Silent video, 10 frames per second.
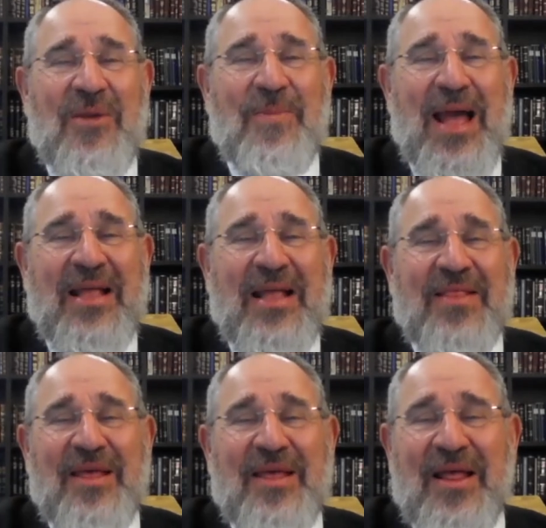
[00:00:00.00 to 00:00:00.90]
back in
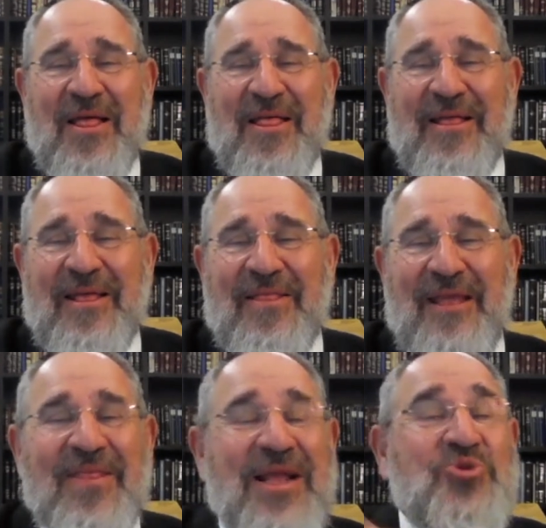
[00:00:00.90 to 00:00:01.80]

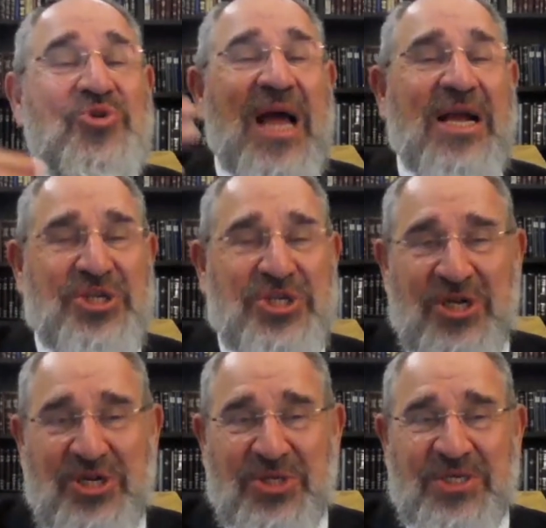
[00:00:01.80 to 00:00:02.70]
the
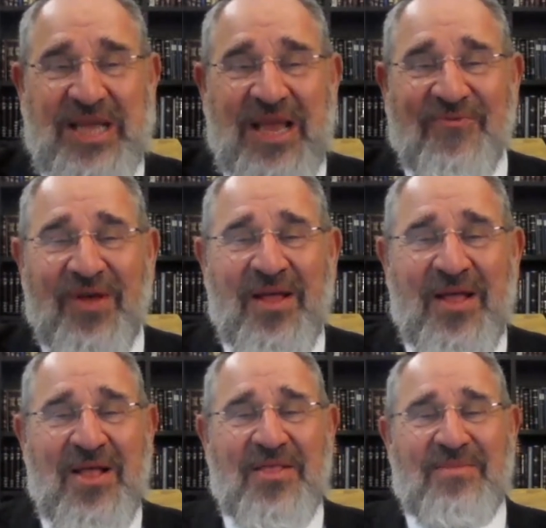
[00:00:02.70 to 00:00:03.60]
introduction to the Sefer,
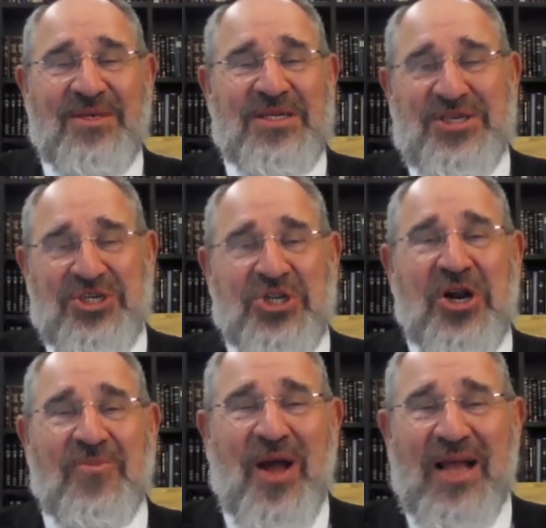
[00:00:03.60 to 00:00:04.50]
the Mesillat
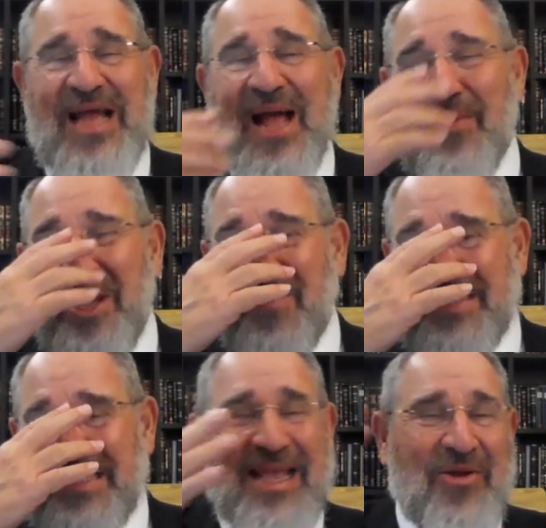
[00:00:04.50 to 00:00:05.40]
Yesharim writes, I'm going to be
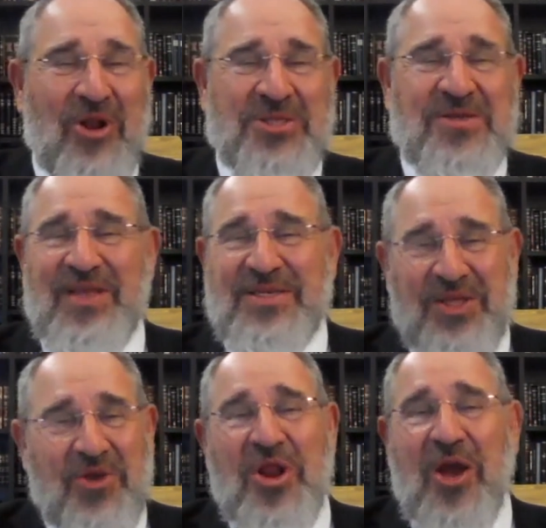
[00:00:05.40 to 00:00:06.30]
telling you lots of things
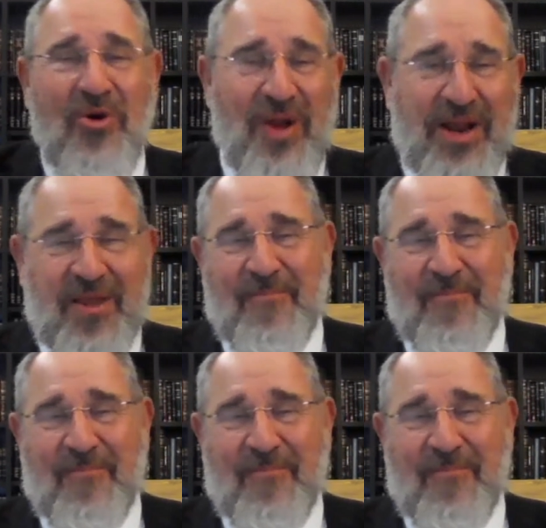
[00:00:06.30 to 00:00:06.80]
that you know already.